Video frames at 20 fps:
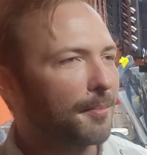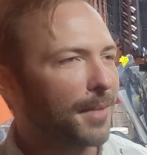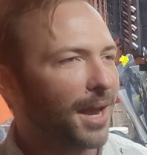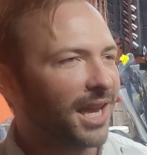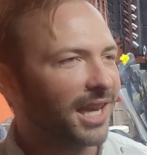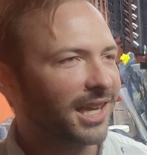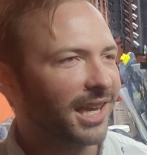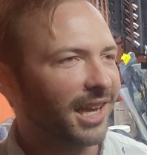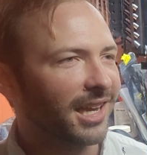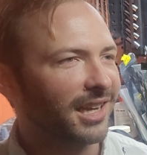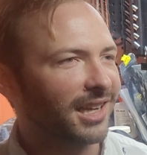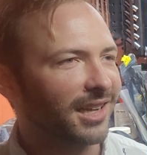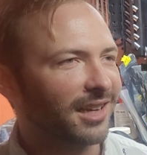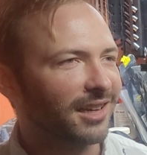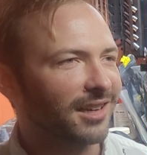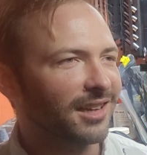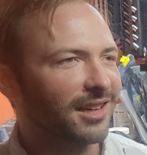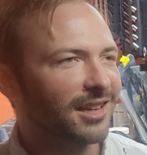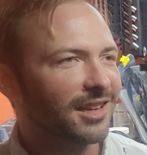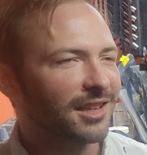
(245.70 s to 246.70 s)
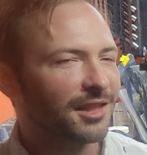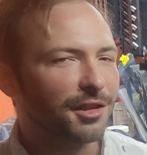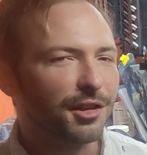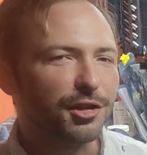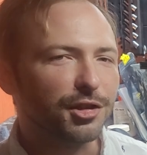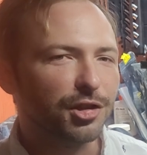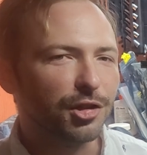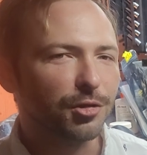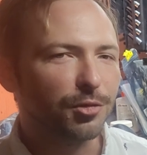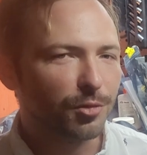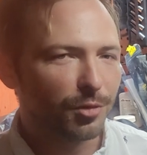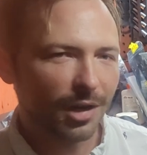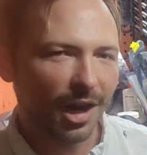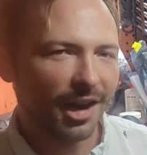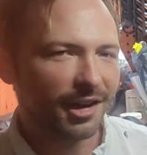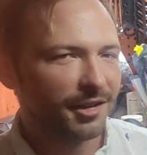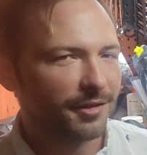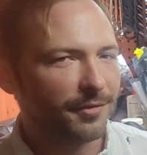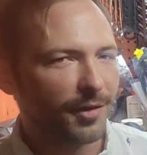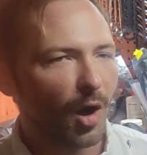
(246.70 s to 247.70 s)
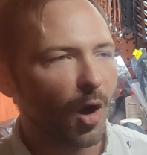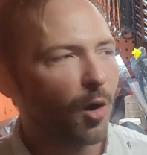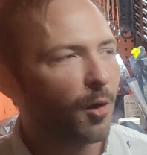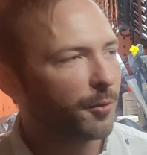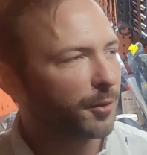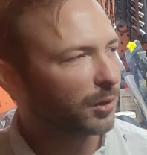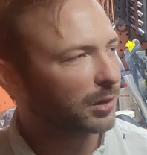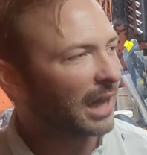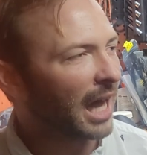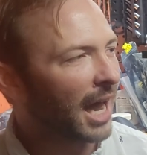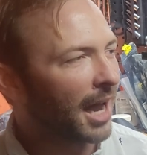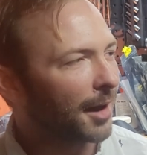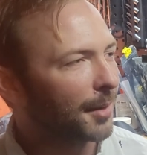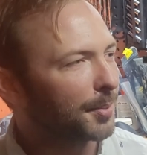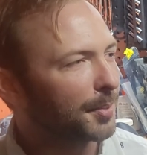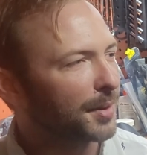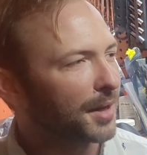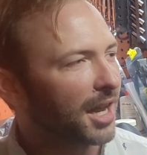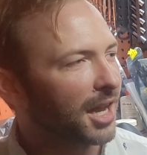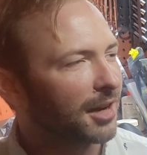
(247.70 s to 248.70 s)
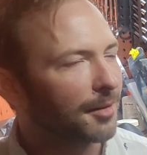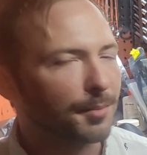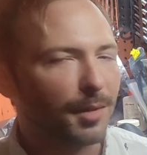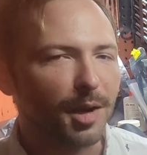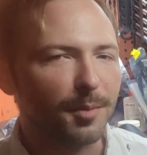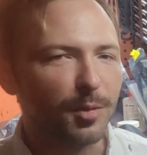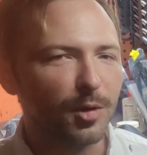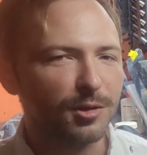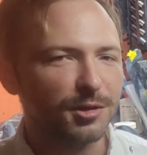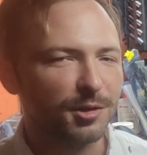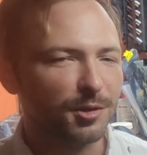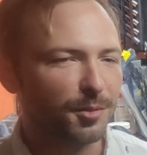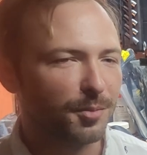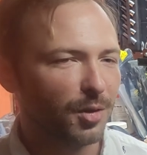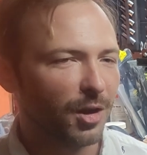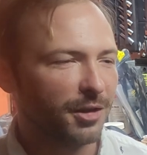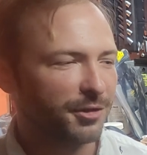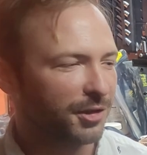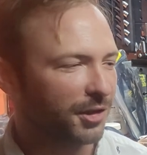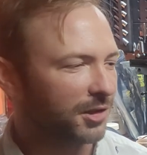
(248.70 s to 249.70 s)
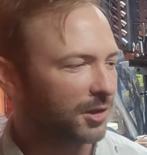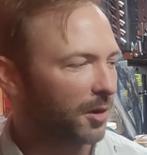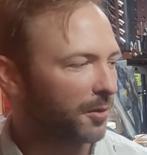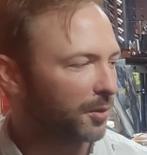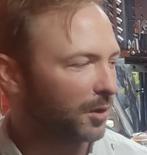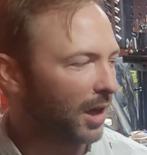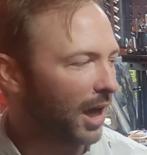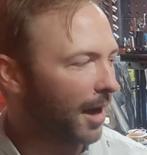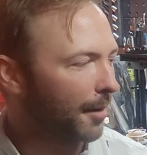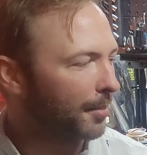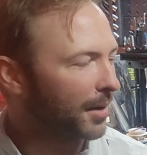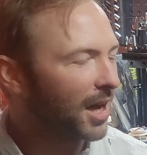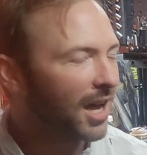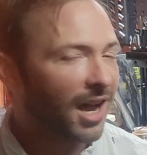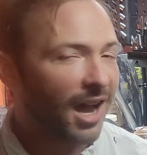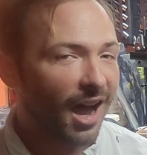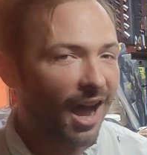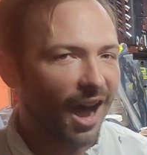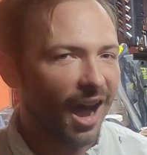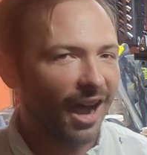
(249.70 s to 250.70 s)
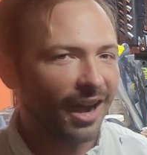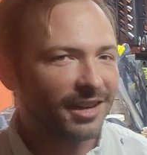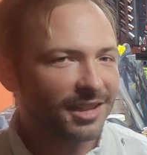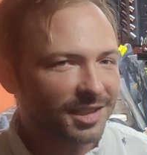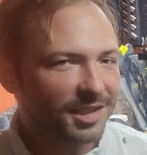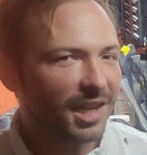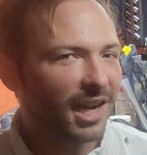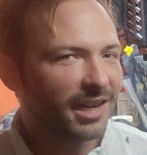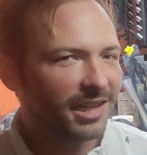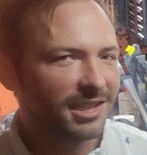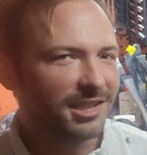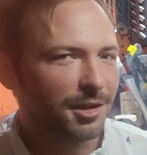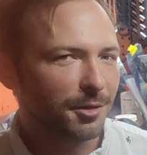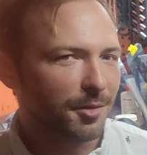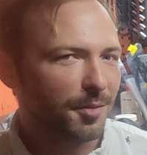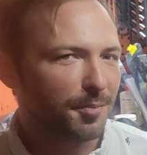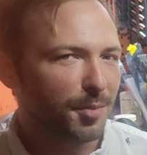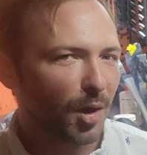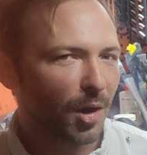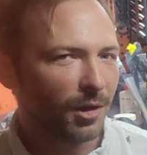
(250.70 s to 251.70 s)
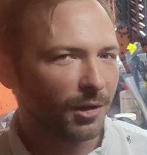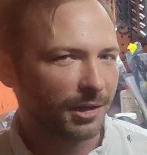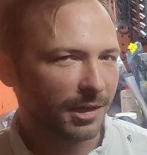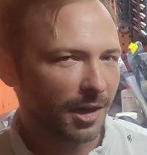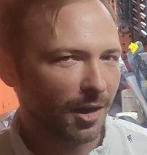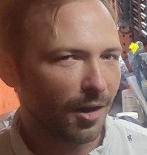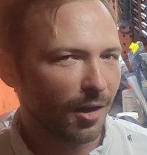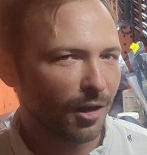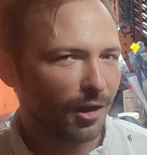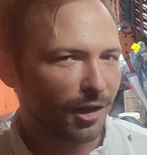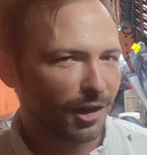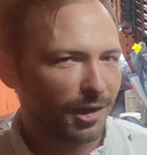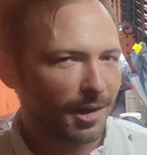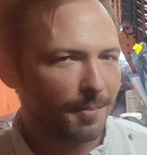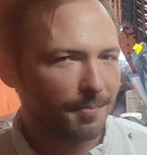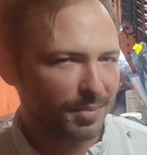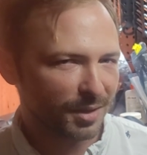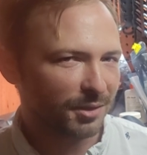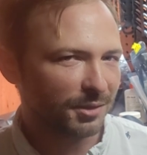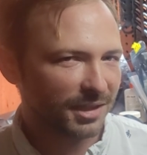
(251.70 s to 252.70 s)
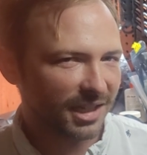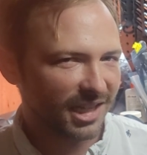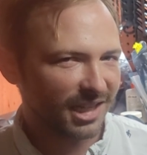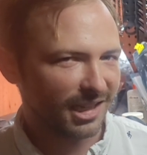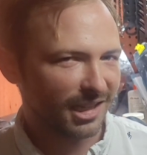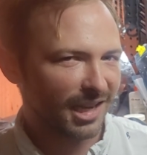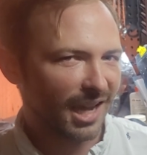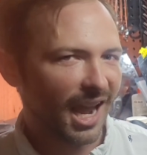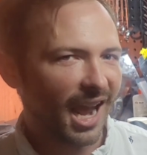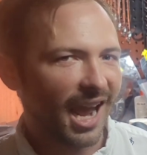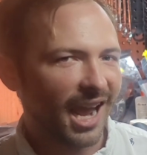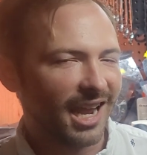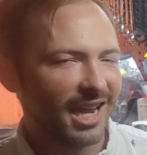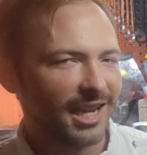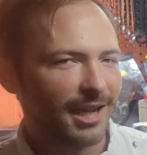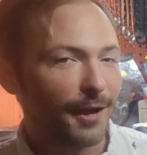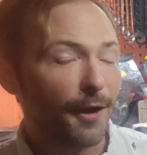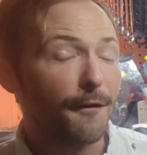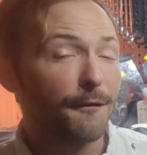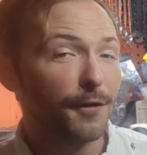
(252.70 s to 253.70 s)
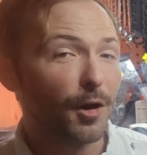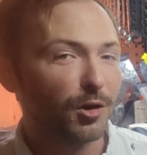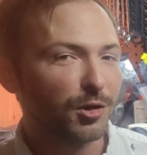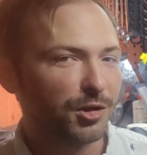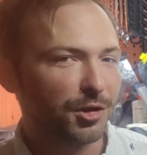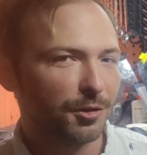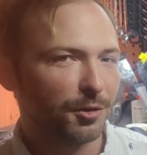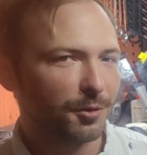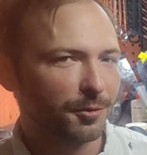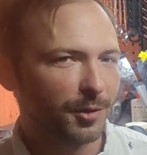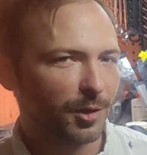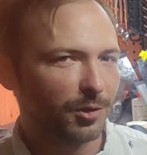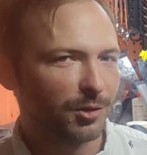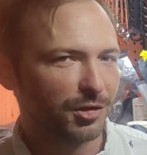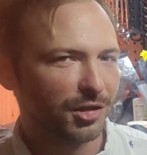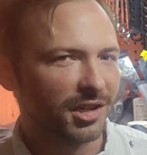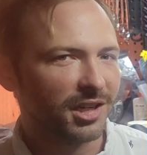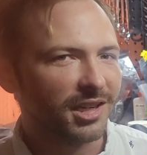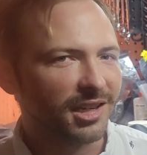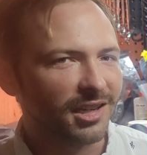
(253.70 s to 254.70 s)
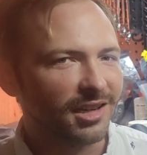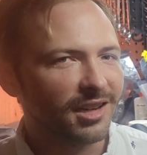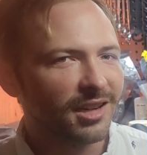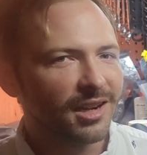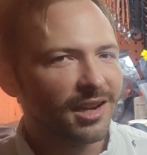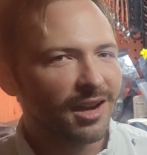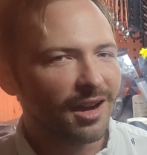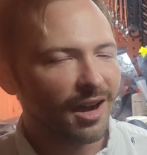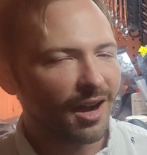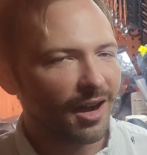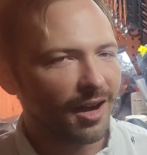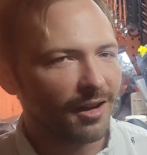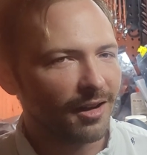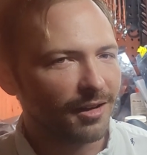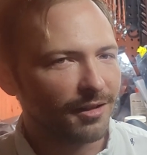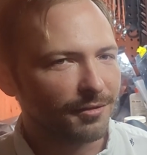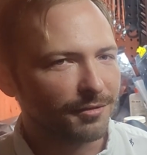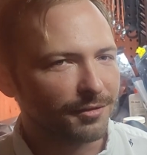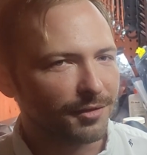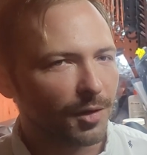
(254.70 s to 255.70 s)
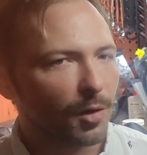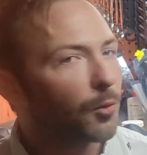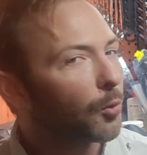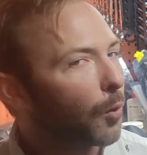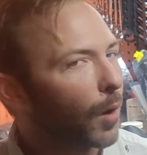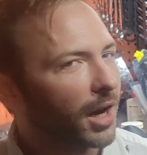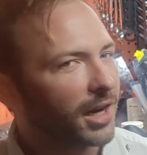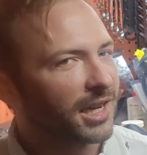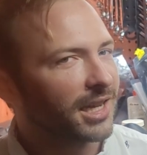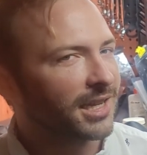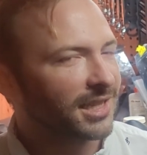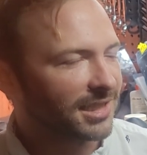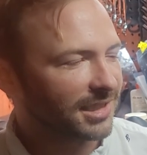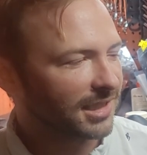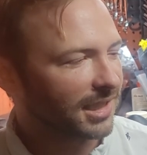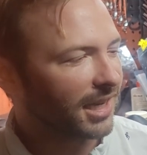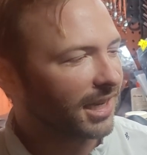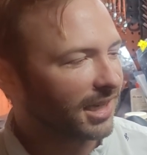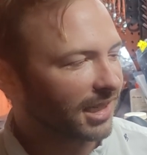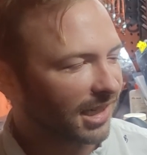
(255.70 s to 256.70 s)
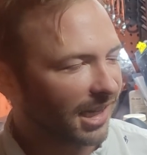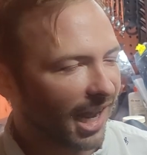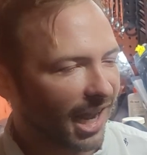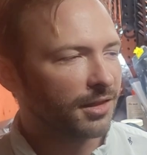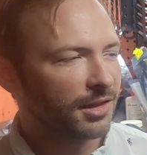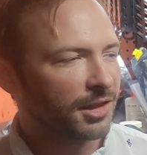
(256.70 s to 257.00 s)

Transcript: making the two kind of overlap and my personal projects overlap, I decided to embark on building a functional version of what is in-game.